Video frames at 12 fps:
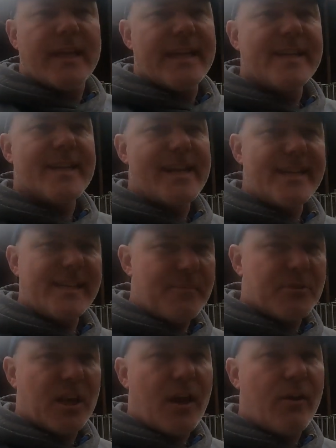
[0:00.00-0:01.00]
He said he's
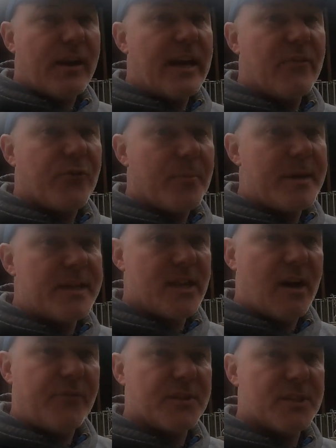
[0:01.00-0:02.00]
able to log in from his
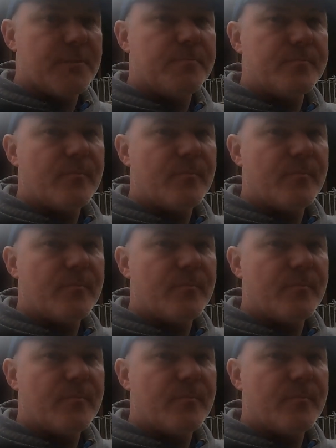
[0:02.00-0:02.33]
office